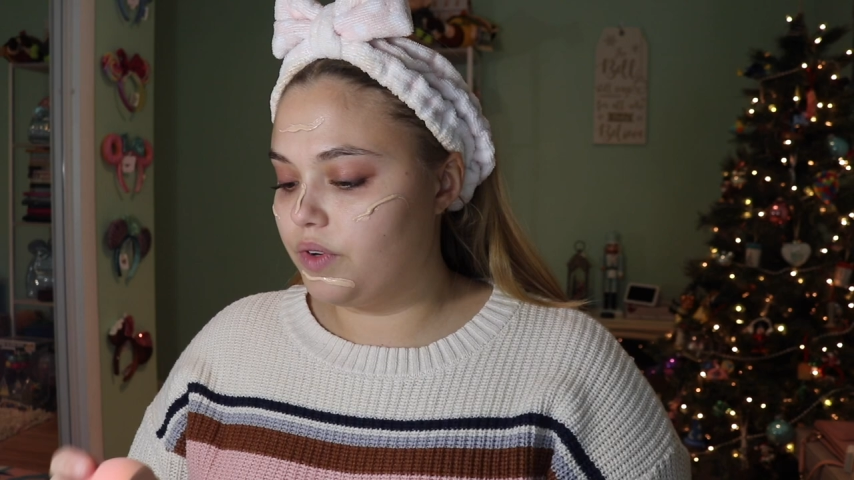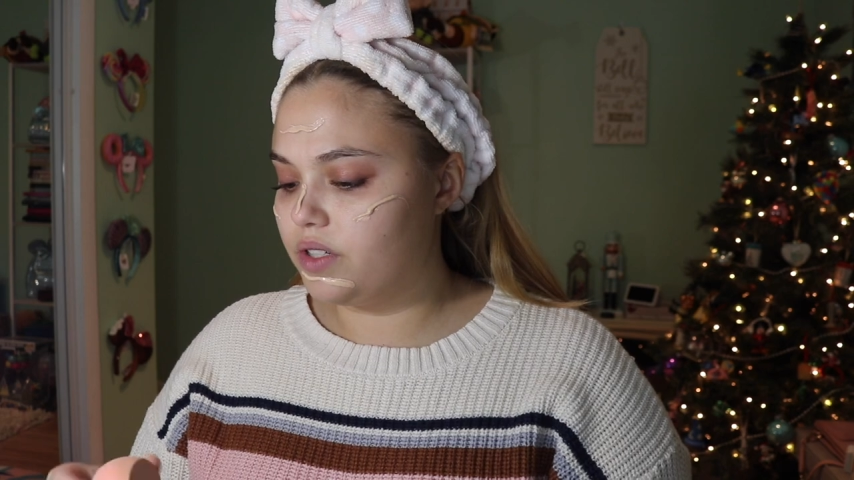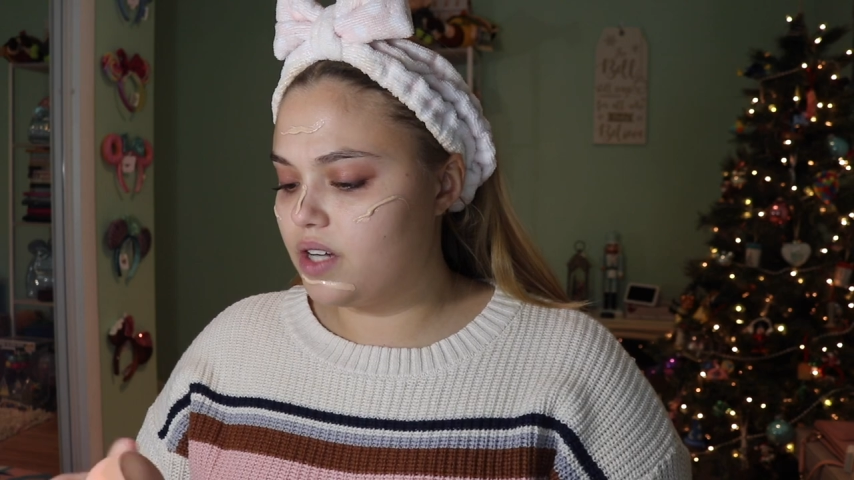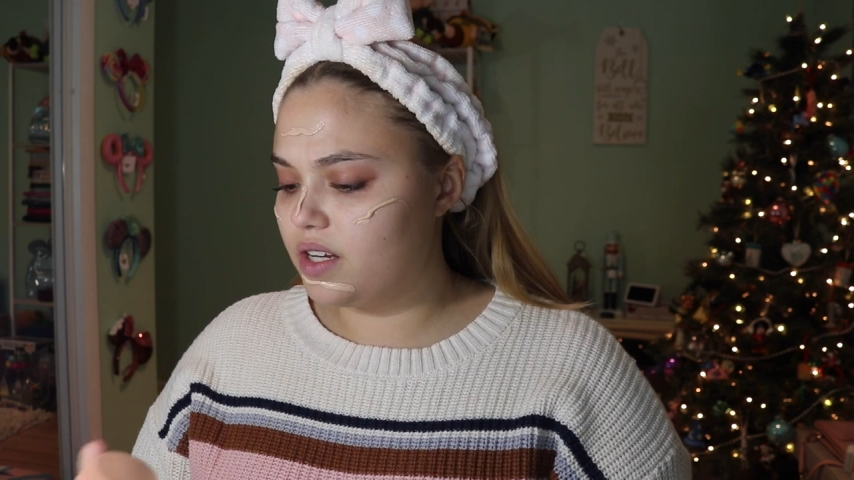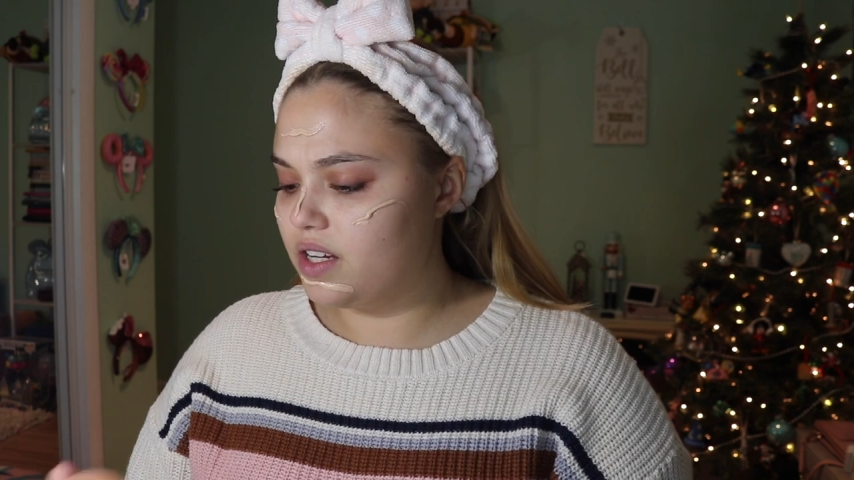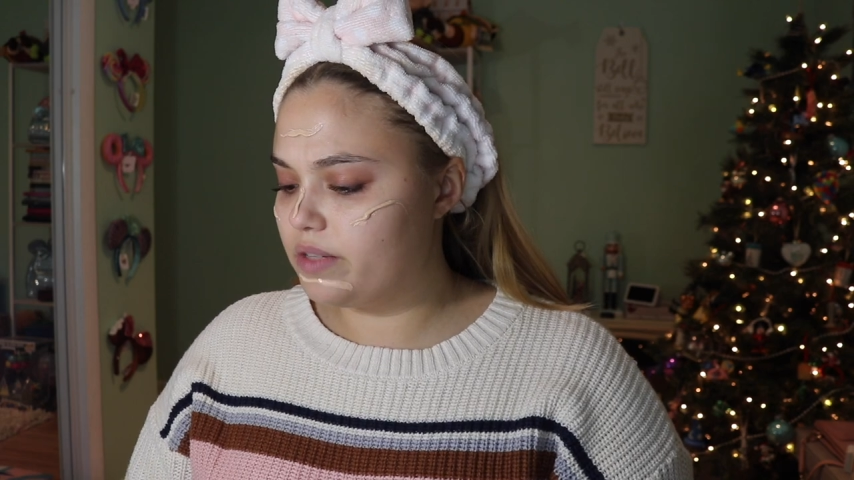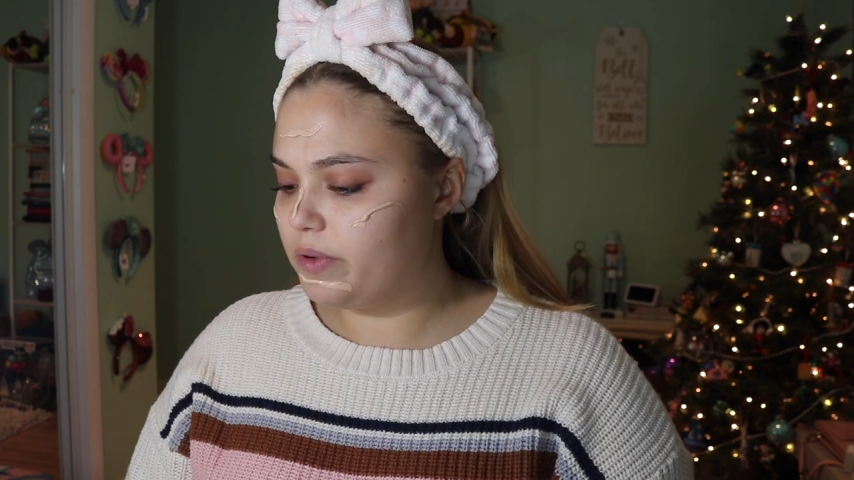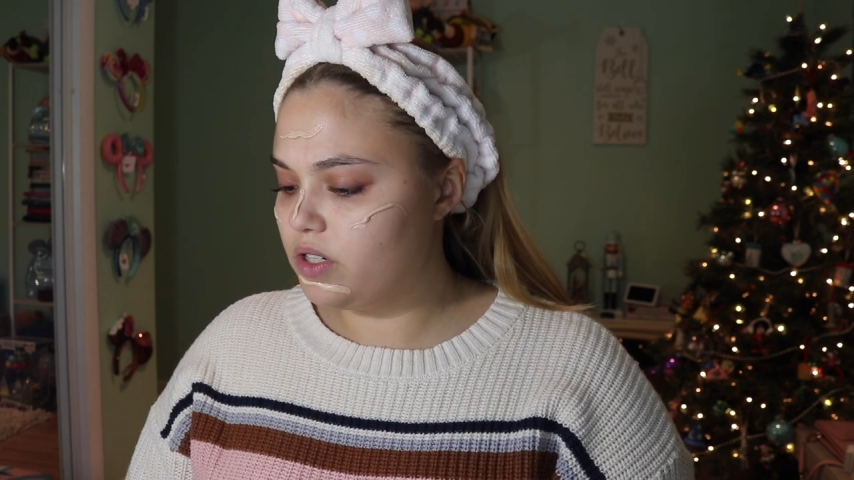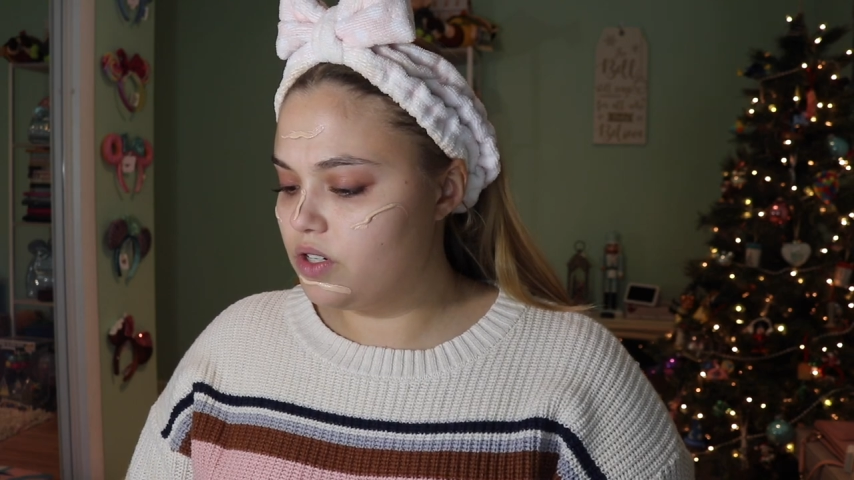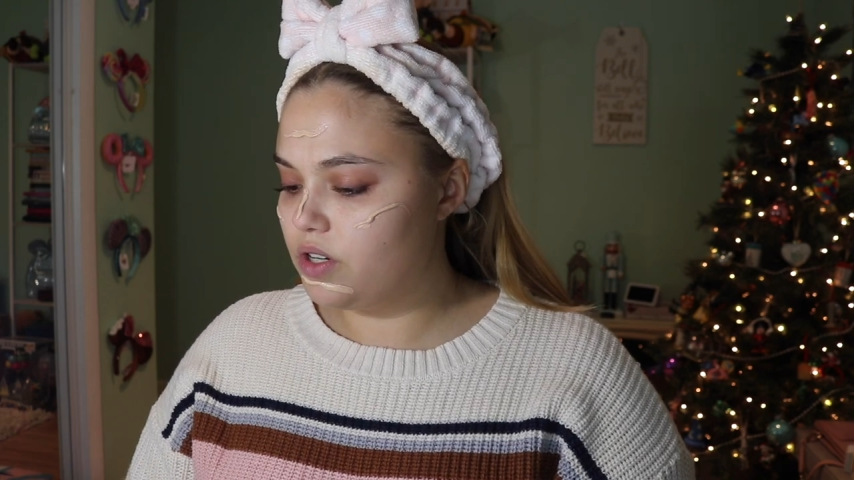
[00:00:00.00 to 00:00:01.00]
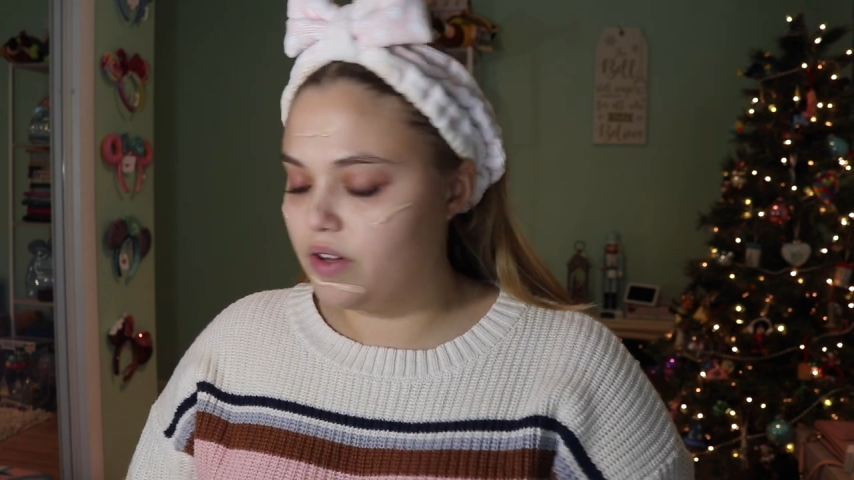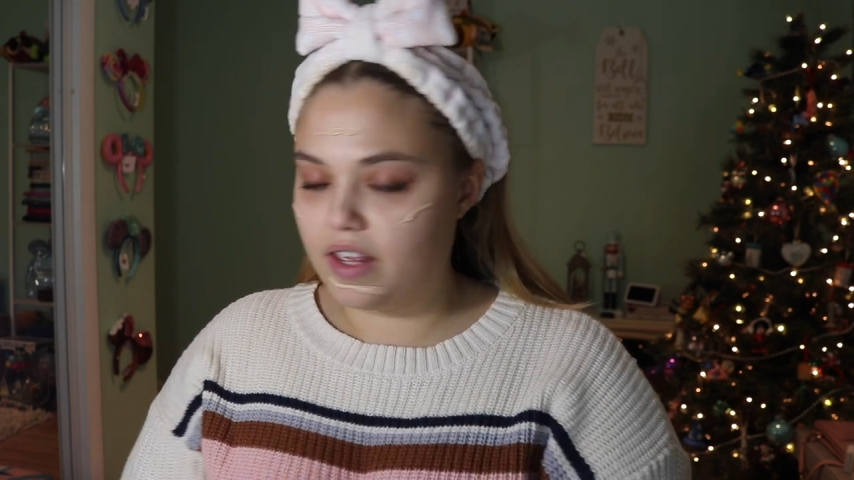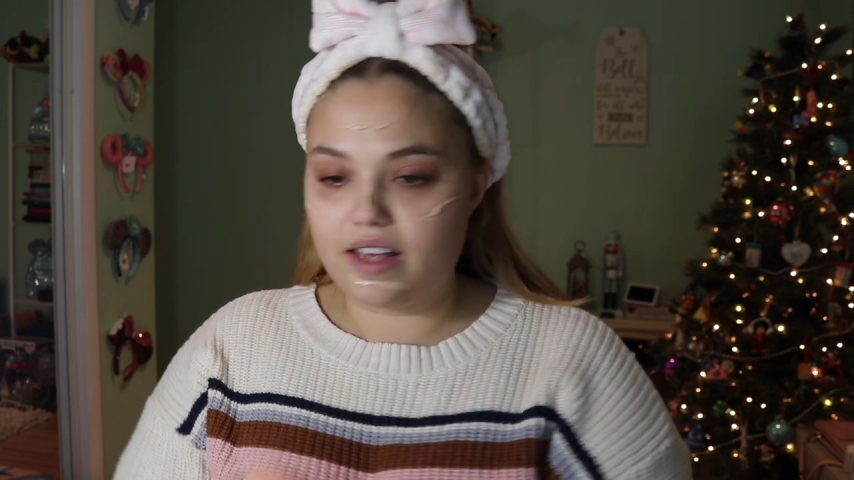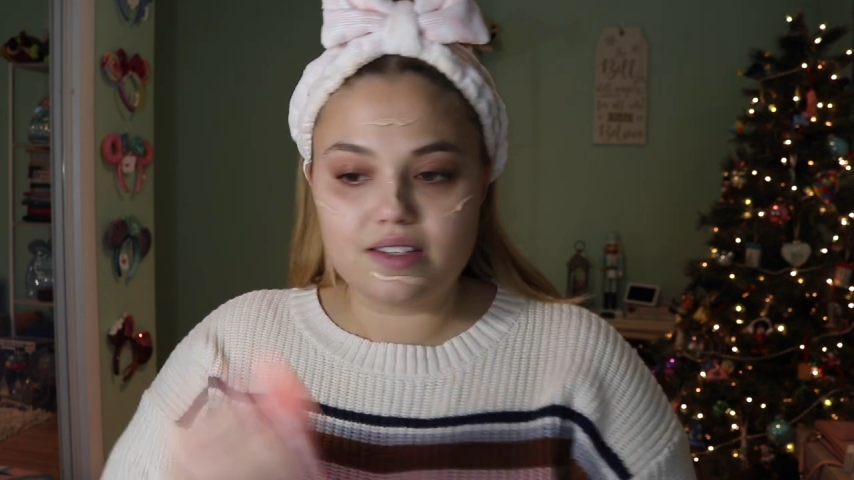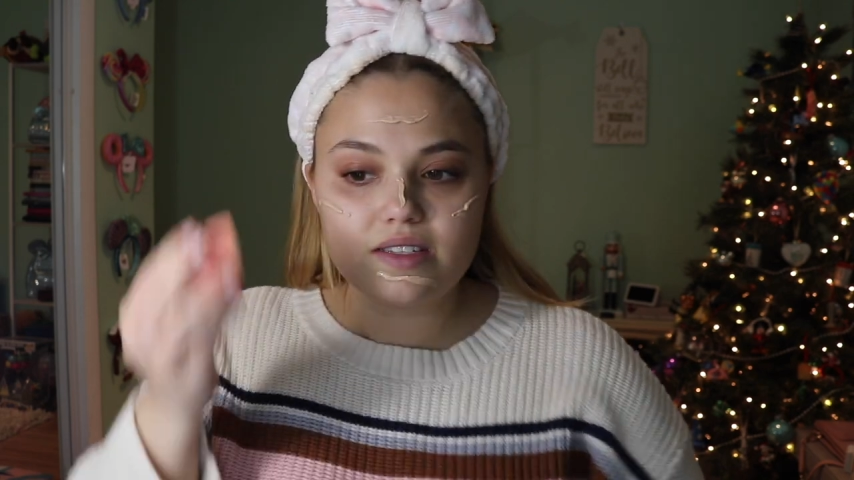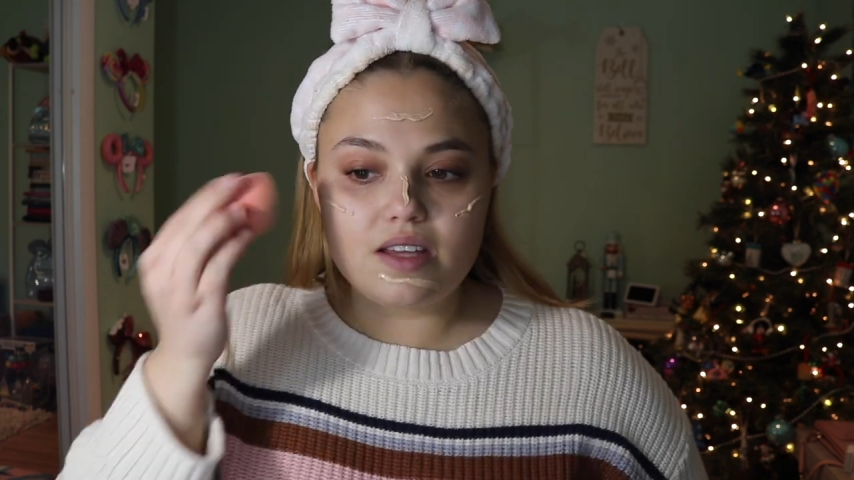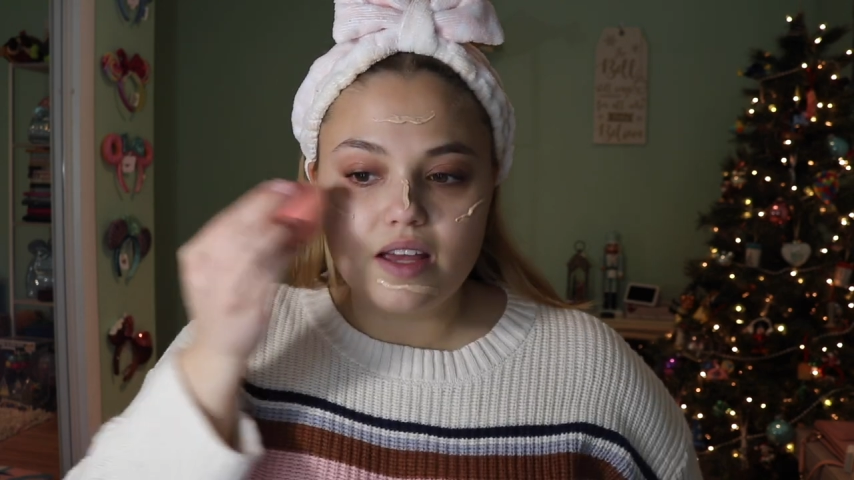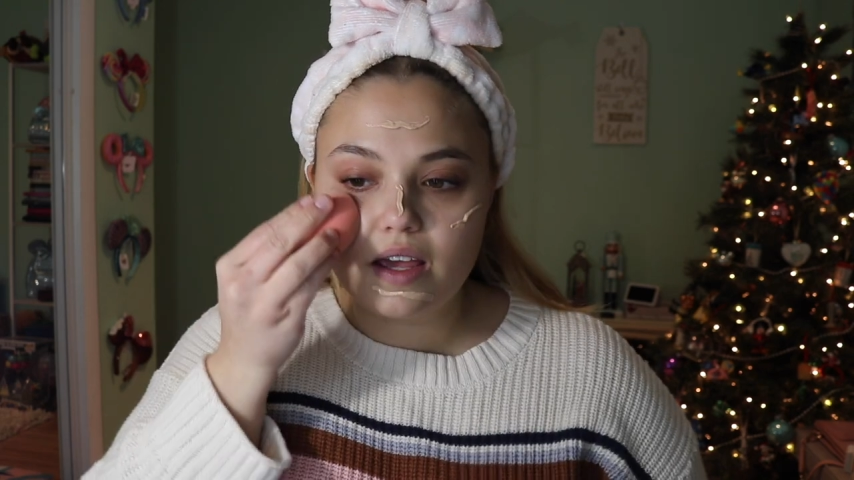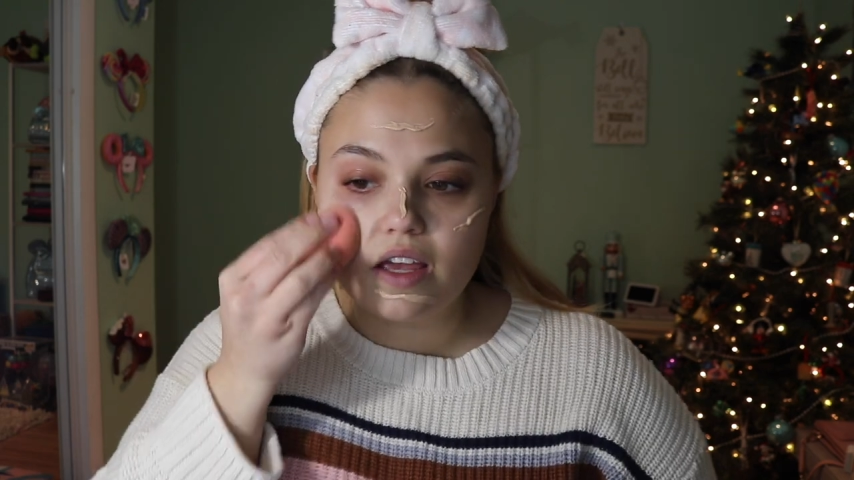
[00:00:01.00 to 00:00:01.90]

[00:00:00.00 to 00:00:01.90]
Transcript: Real Technique sponge, yes.